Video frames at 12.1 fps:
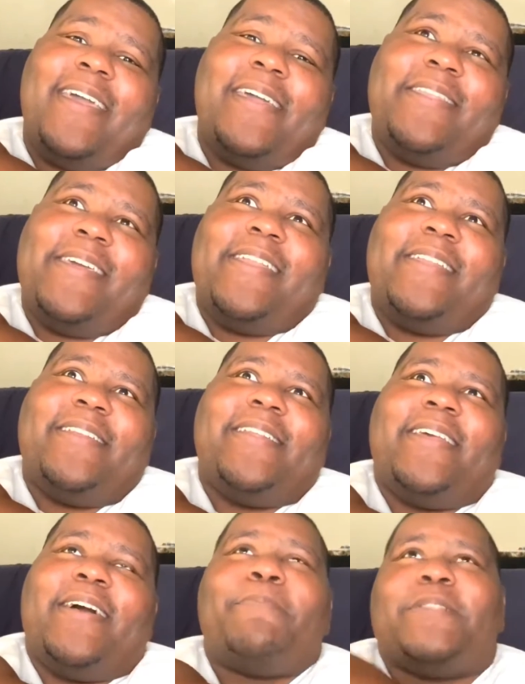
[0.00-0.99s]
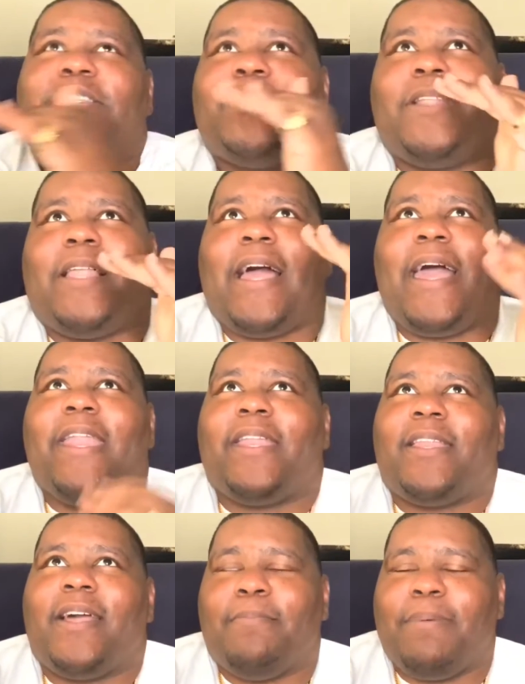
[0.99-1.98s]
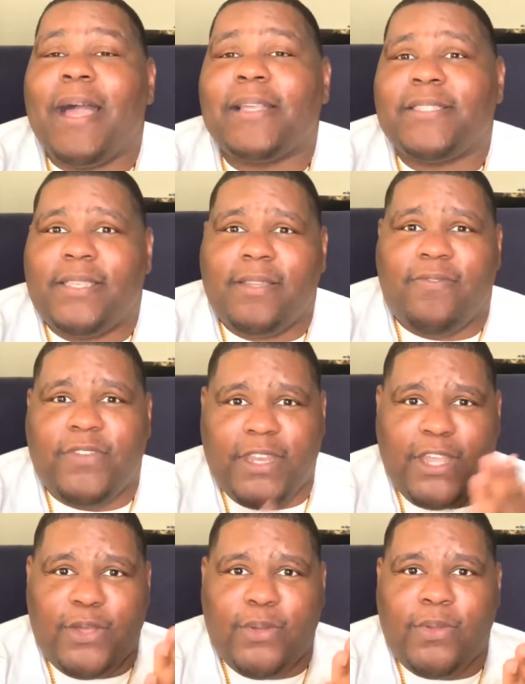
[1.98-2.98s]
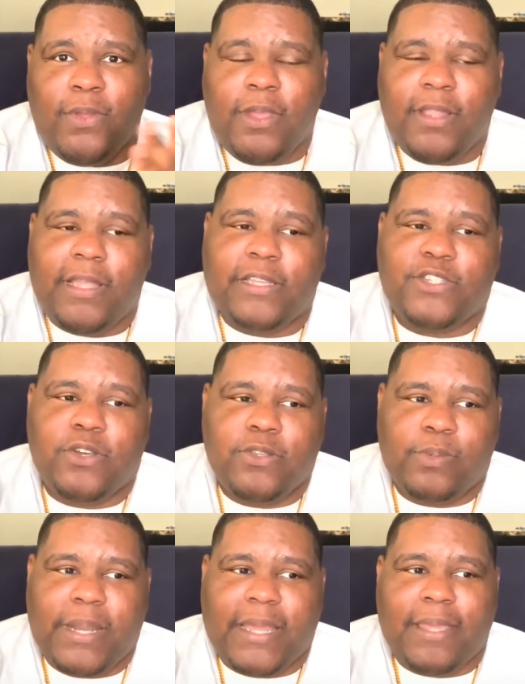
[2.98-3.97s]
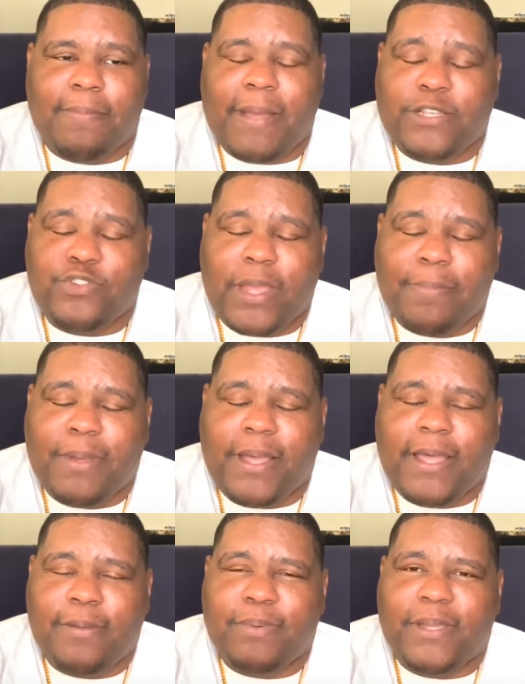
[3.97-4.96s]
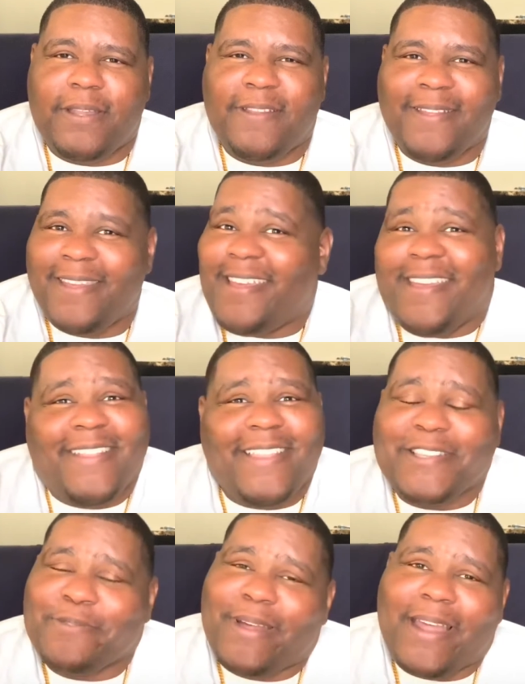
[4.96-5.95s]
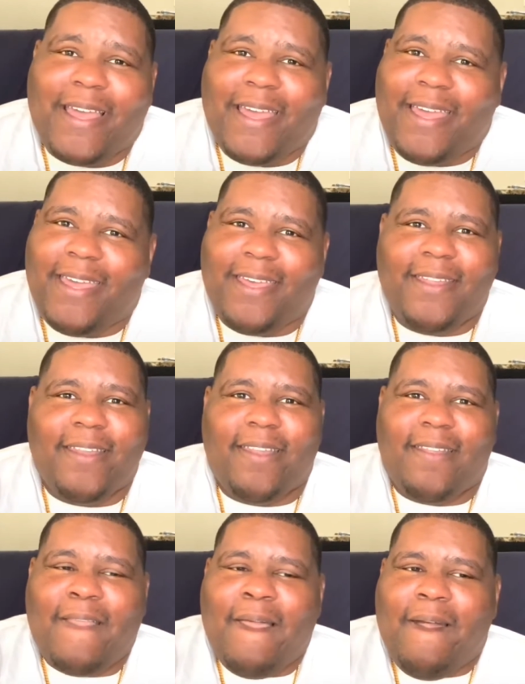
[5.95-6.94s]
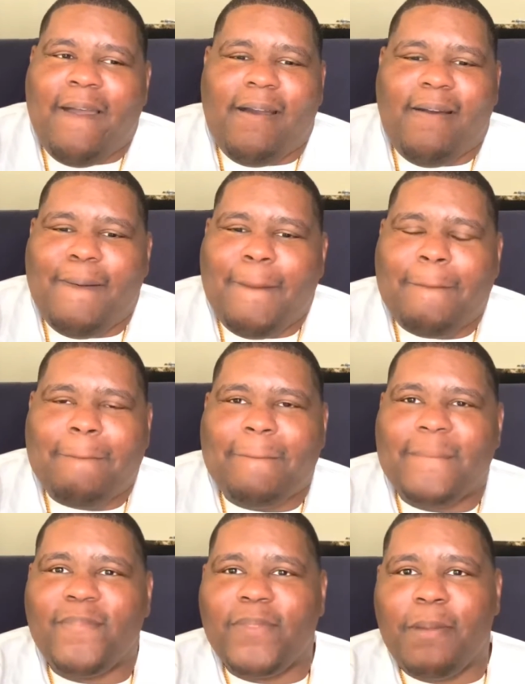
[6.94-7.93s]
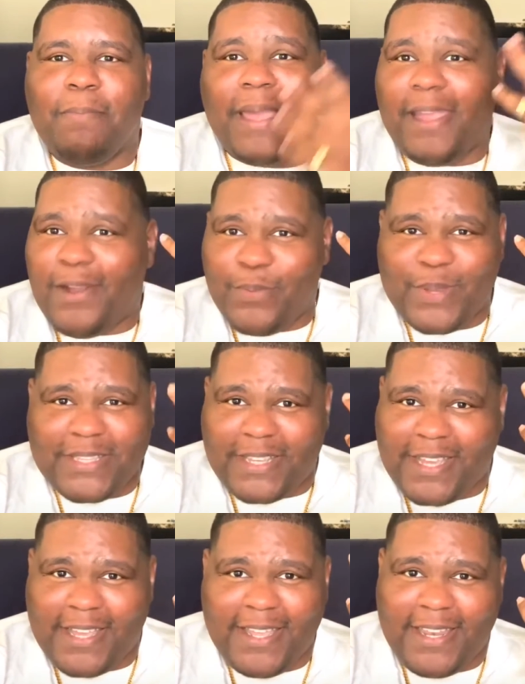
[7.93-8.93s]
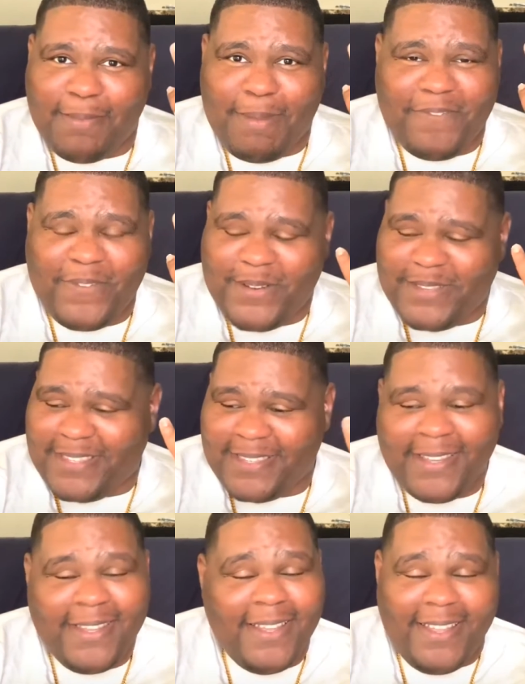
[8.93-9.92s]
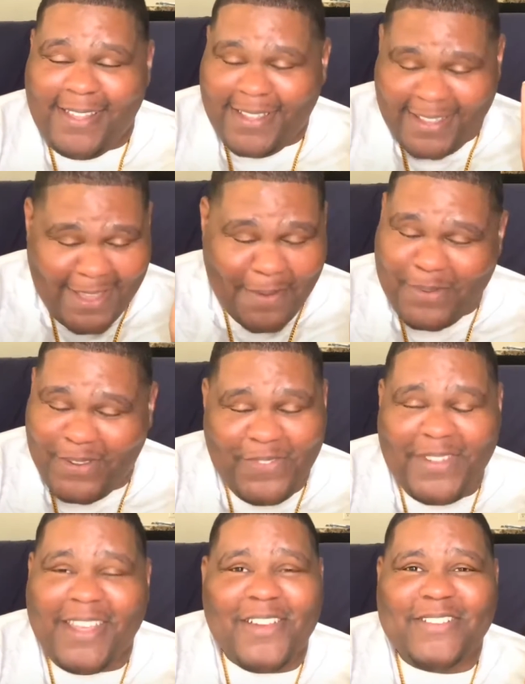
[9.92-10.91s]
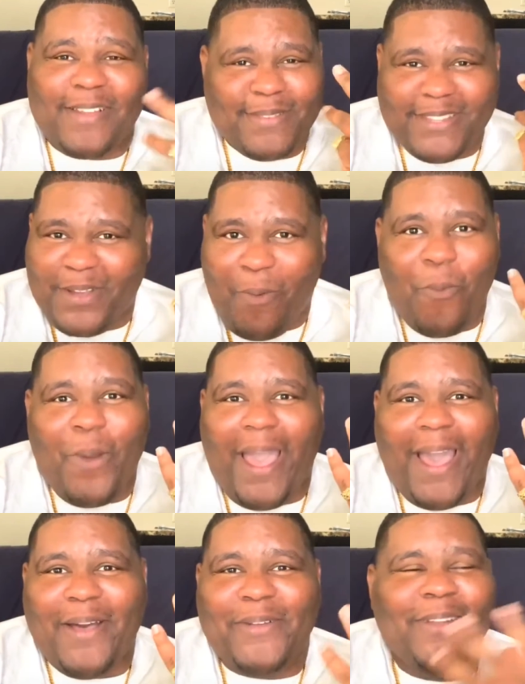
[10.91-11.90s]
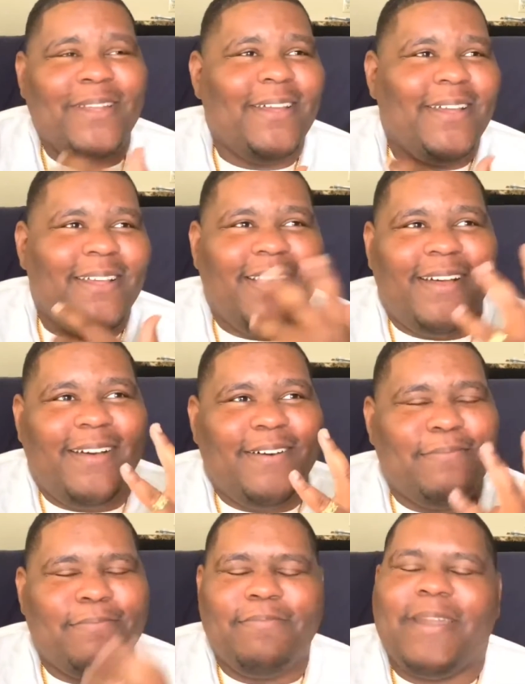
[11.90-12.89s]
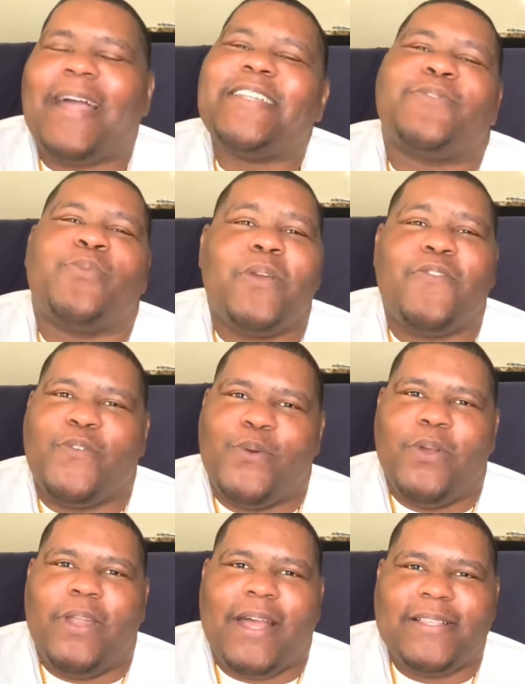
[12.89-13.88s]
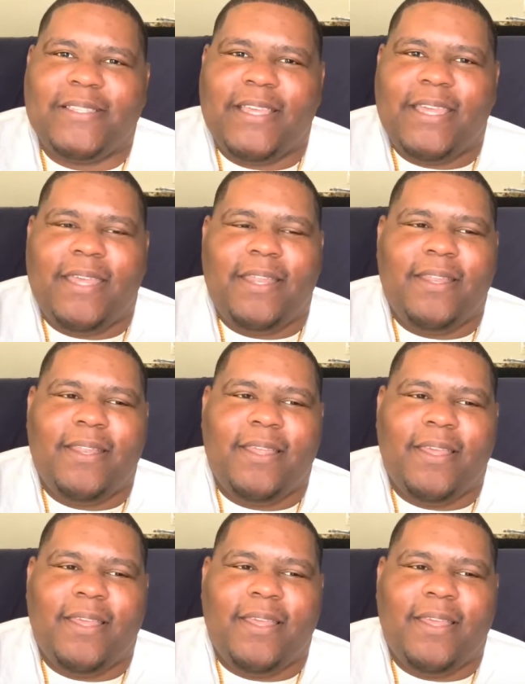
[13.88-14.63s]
And then up until I had an unboxing video that shows when I get my tripod, but that's what I had. My hair wasn't cut in my first couple of videos. I was looking wild, but I just went for it. I said,